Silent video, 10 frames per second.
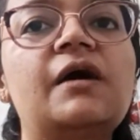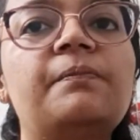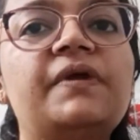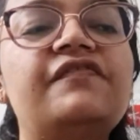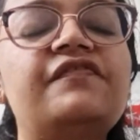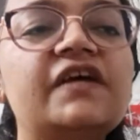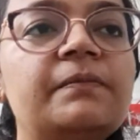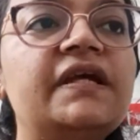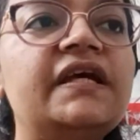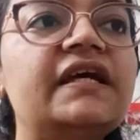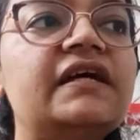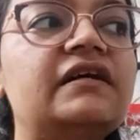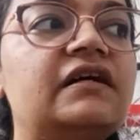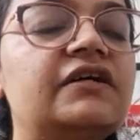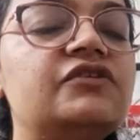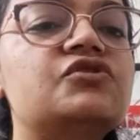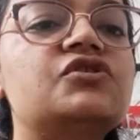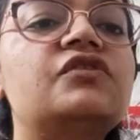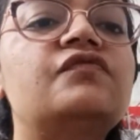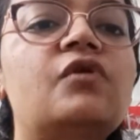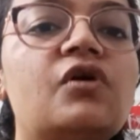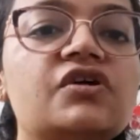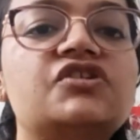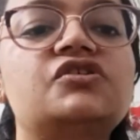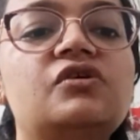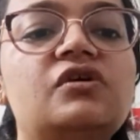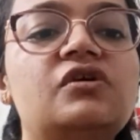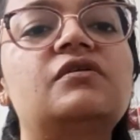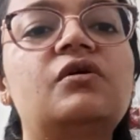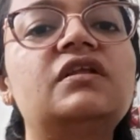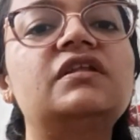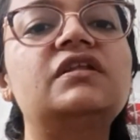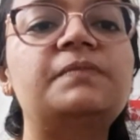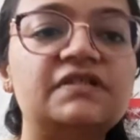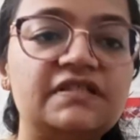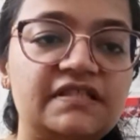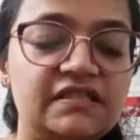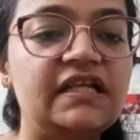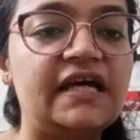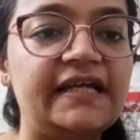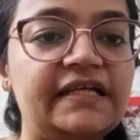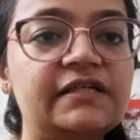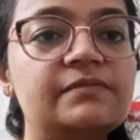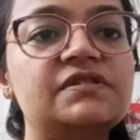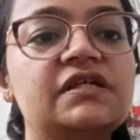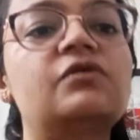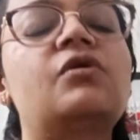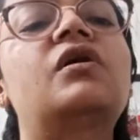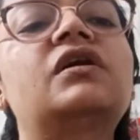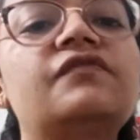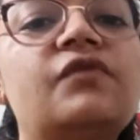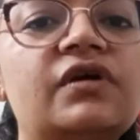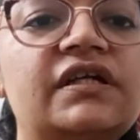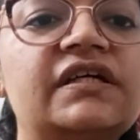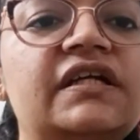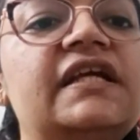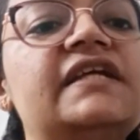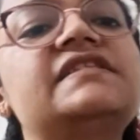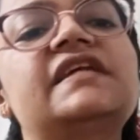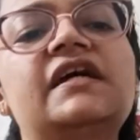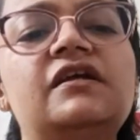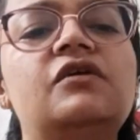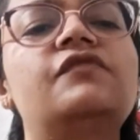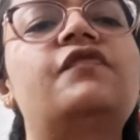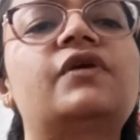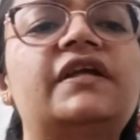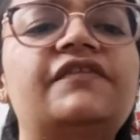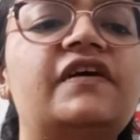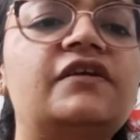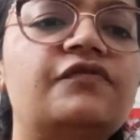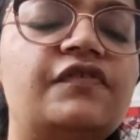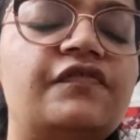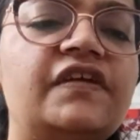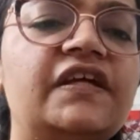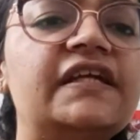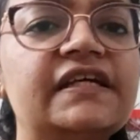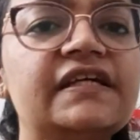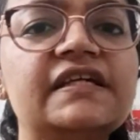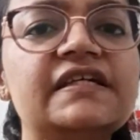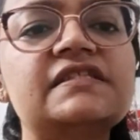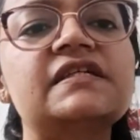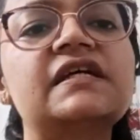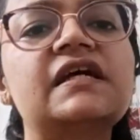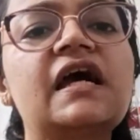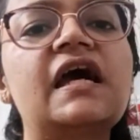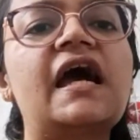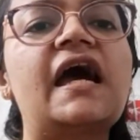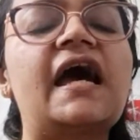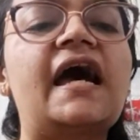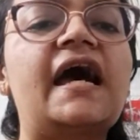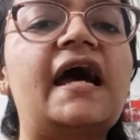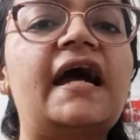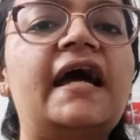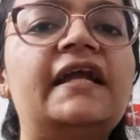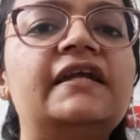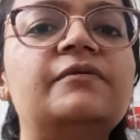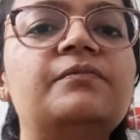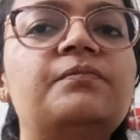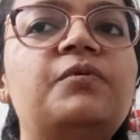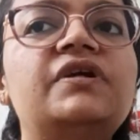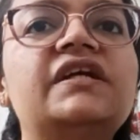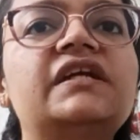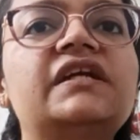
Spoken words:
Preferably, you should wash your all the personal items in hot water, let's say around 45 to 50 degrees, and put it